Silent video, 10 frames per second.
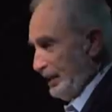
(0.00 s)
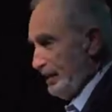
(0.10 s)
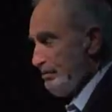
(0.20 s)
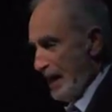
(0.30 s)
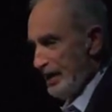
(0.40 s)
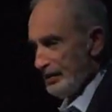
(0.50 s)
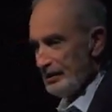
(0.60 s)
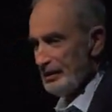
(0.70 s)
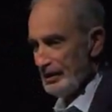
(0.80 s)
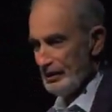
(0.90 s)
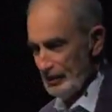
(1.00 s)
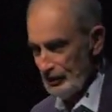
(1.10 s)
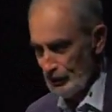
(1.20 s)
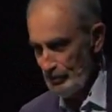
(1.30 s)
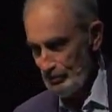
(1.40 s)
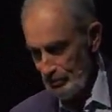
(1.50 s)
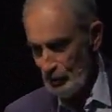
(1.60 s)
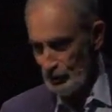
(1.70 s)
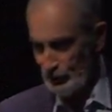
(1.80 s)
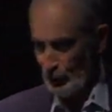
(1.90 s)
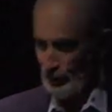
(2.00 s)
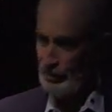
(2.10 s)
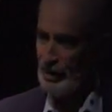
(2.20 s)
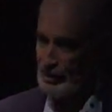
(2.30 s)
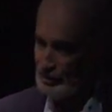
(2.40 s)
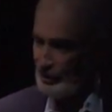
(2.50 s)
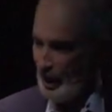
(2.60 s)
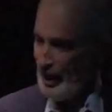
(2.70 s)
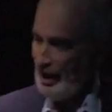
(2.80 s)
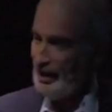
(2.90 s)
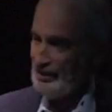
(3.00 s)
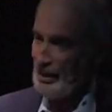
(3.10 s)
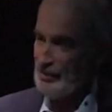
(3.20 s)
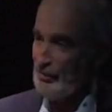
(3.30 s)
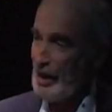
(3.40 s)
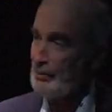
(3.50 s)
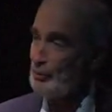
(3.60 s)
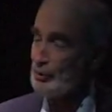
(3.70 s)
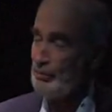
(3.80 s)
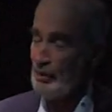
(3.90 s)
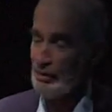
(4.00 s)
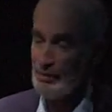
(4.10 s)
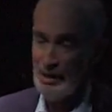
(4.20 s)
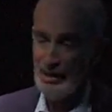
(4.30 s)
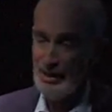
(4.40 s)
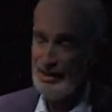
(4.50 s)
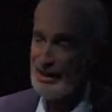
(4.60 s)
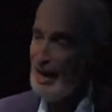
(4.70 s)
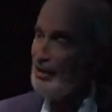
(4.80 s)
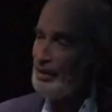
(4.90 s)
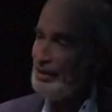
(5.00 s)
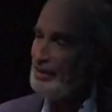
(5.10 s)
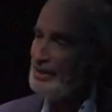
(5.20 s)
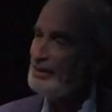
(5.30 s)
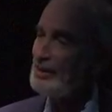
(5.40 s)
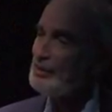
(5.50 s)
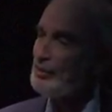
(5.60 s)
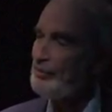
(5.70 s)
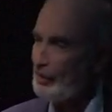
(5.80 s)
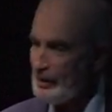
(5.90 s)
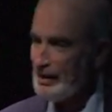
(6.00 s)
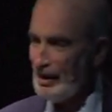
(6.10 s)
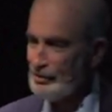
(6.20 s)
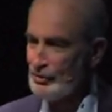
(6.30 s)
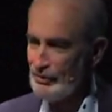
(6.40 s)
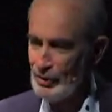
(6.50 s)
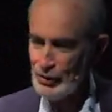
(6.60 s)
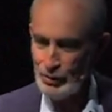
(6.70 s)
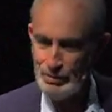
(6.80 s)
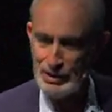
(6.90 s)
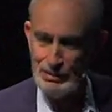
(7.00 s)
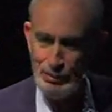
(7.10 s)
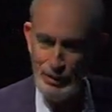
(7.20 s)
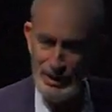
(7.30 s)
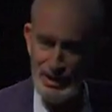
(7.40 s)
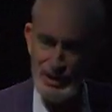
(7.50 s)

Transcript: in men, that there's a move towards less, uh, less viable sperm. Now, the, these are very controversial, but the point